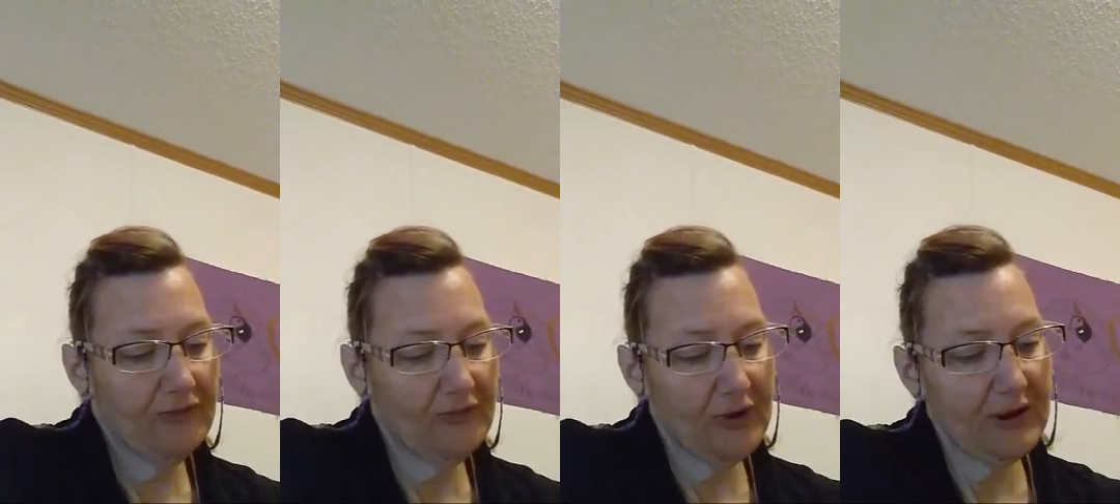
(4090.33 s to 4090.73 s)

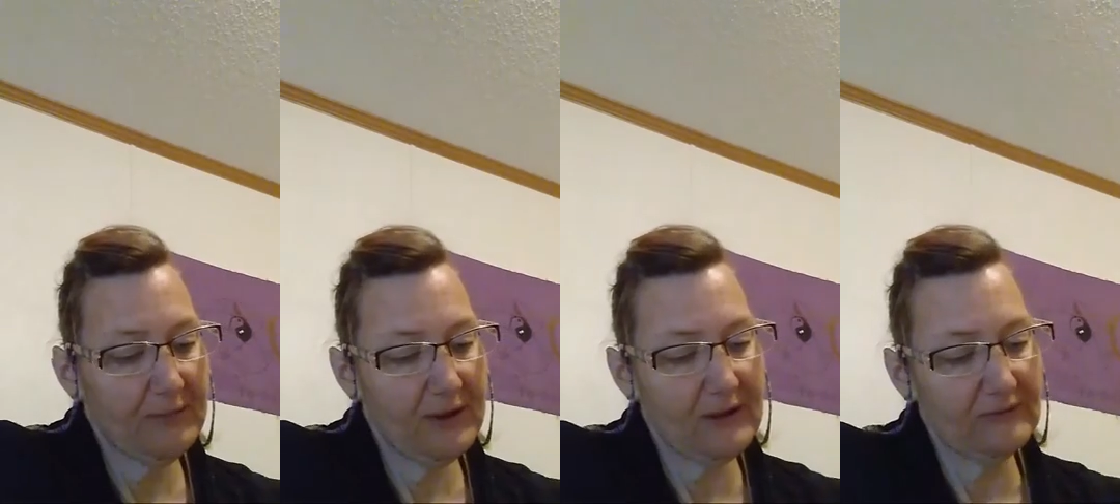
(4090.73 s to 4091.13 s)
30
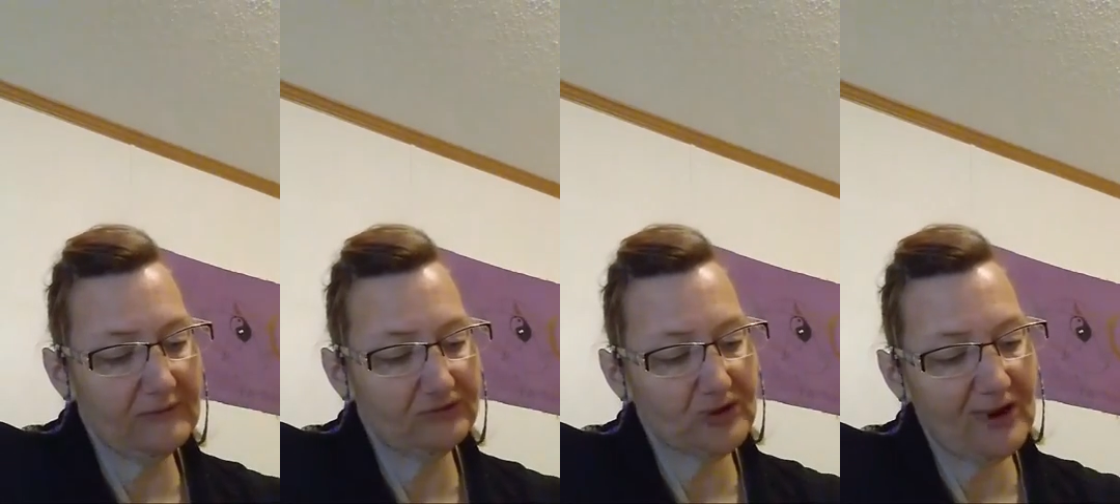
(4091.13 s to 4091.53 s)
minutes
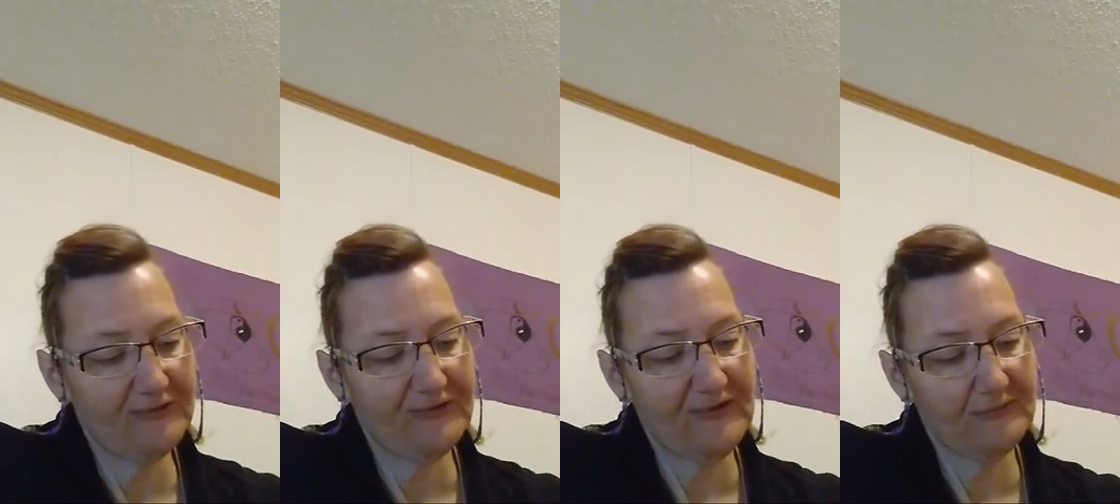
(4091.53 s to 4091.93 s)
to drive
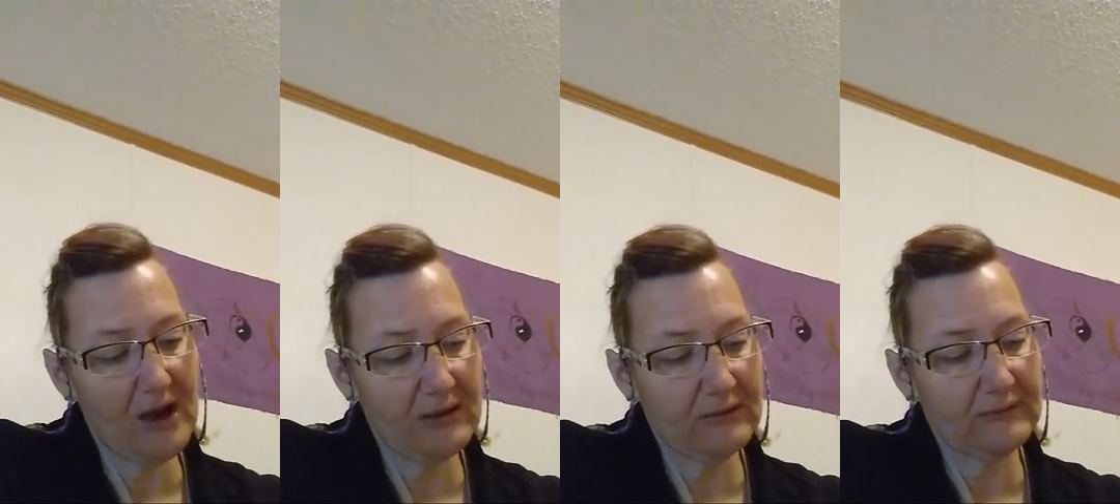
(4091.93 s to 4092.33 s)
5
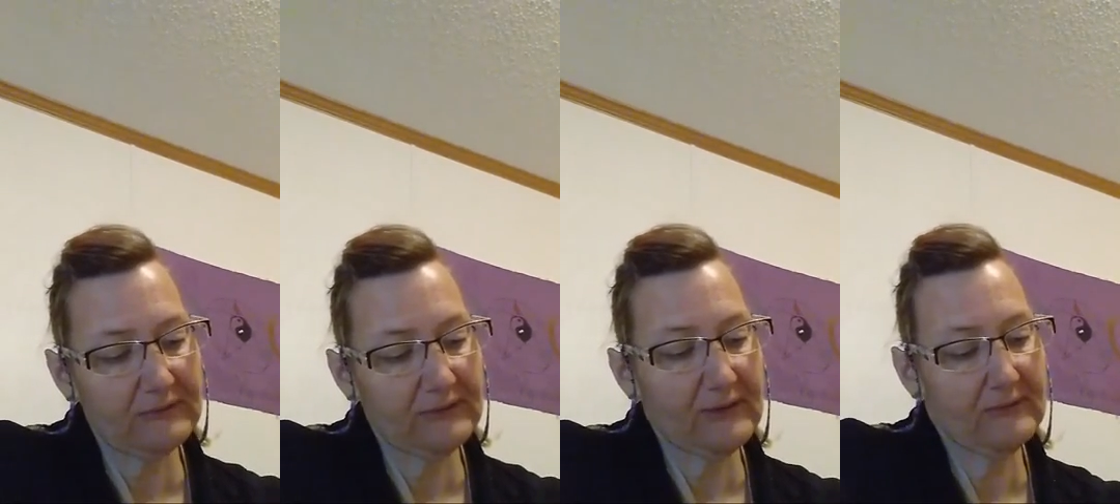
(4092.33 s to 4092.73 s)

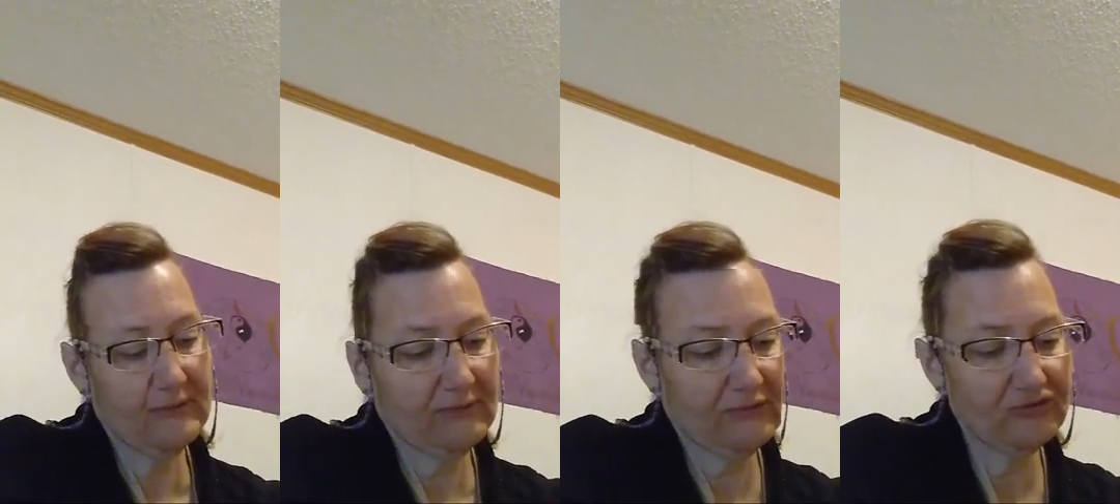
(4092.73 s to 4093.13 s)
miles because
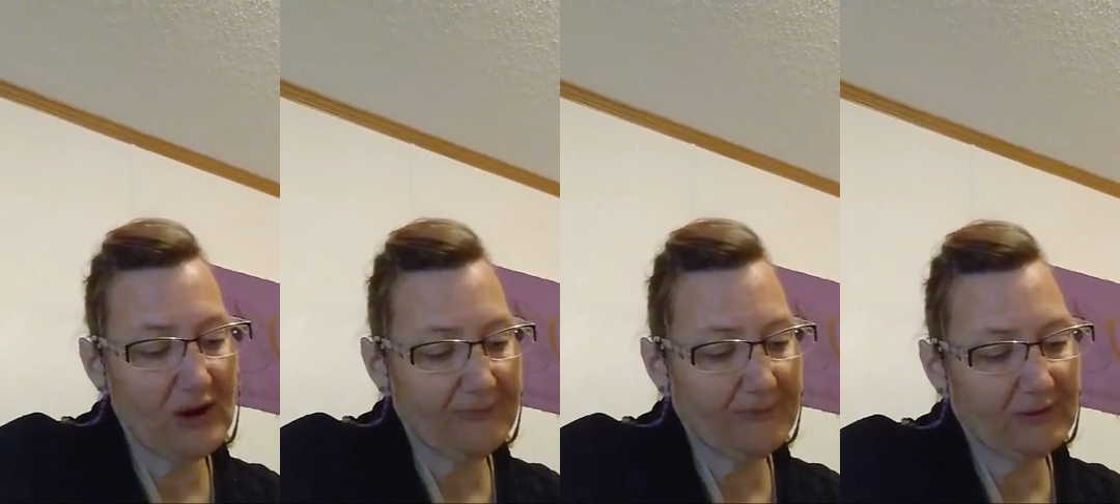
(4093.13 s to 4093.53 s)
the
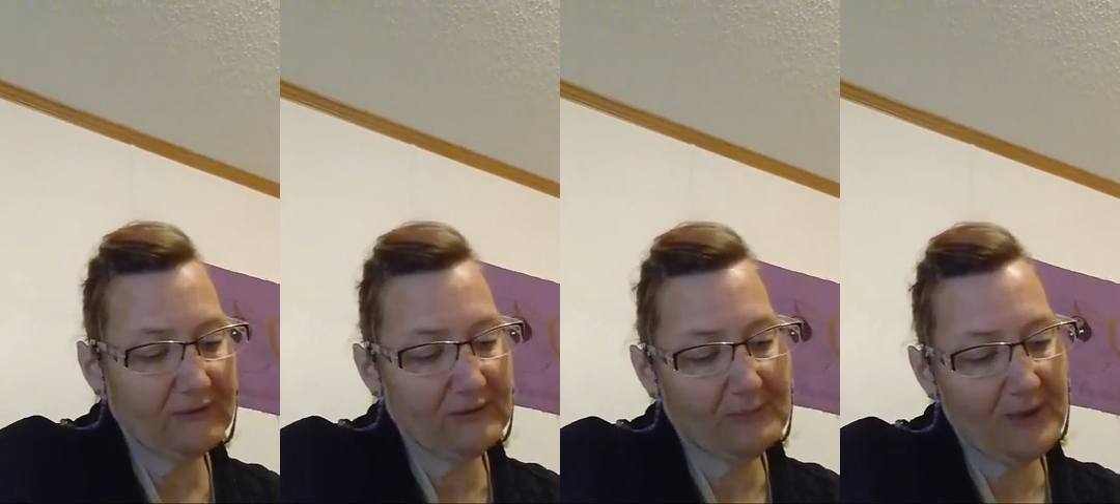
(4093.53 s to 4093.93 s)
traffic is
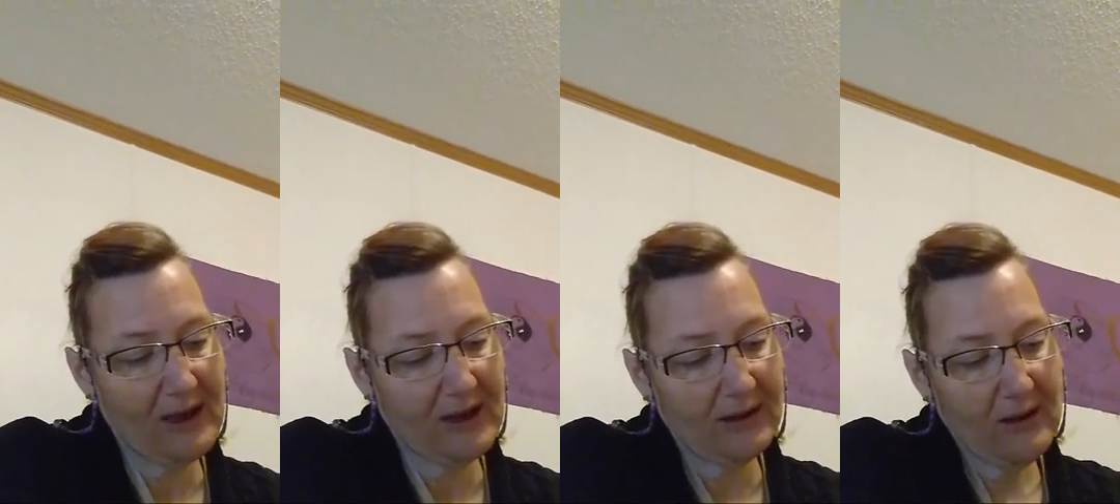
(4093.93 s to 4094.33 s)
so
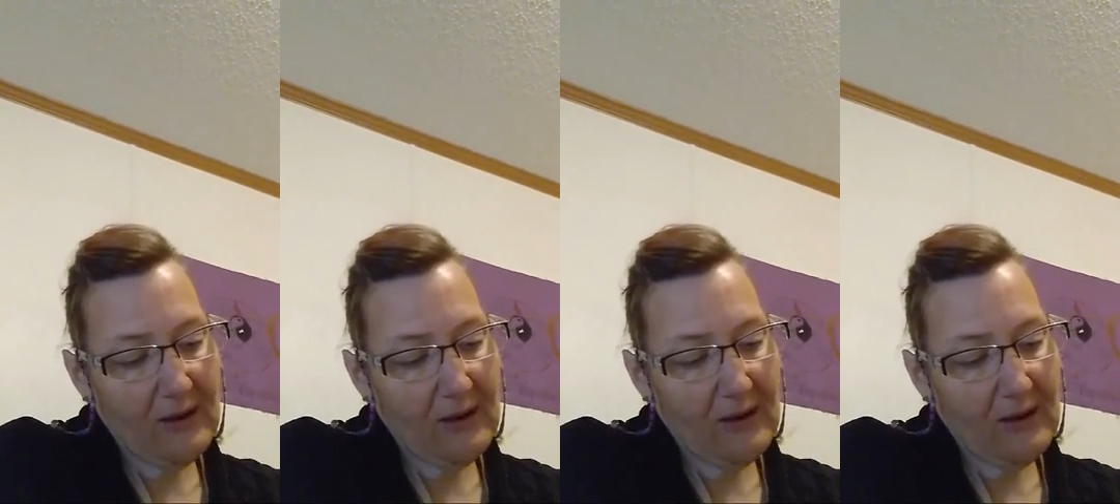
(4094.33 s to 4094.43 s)
bad.